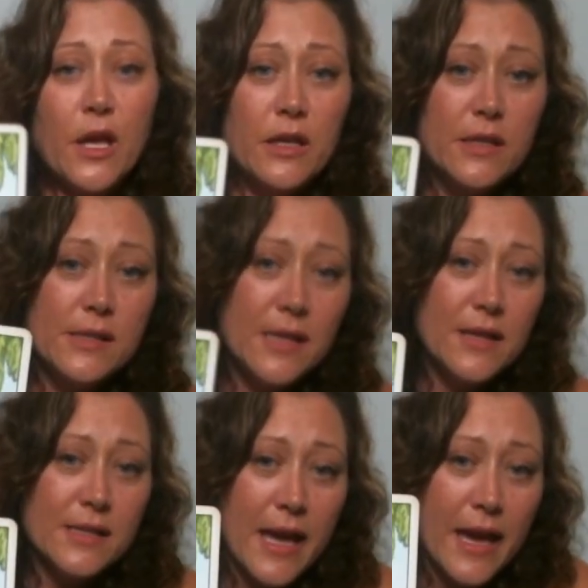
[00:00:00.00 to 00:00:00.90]
You see
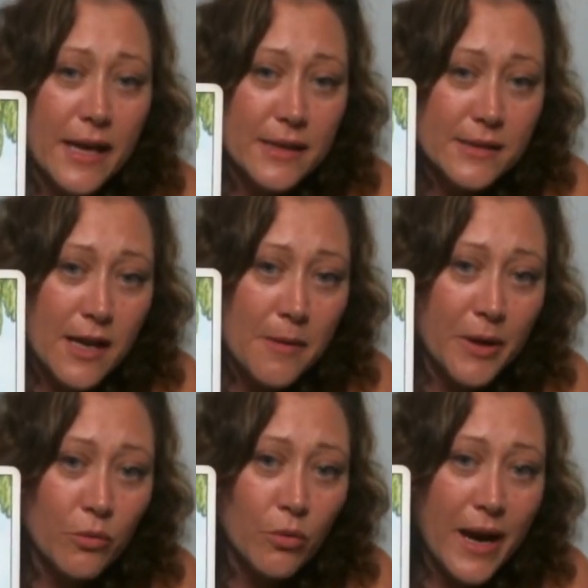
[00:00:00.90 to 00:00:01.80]
this hand
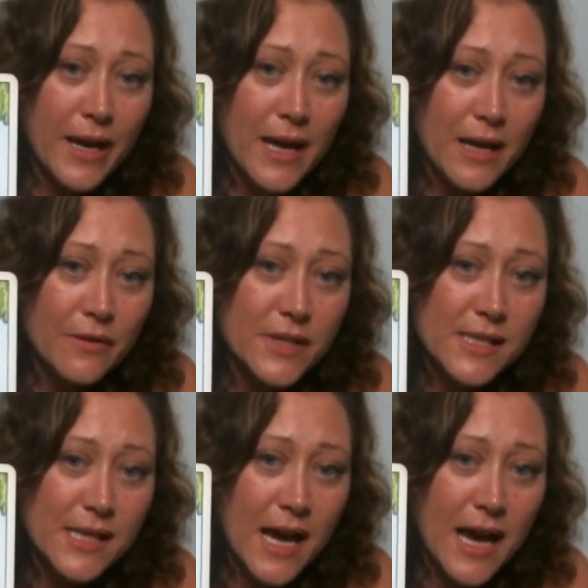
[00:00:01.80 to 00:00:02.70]
coming right out of the
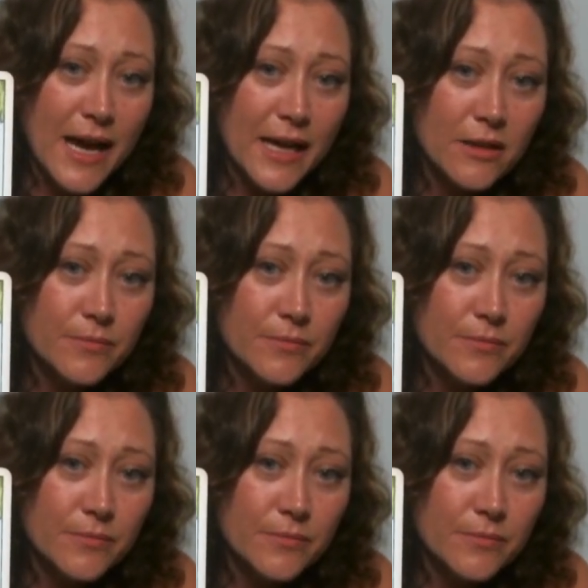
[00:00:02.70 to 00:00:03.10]
sky?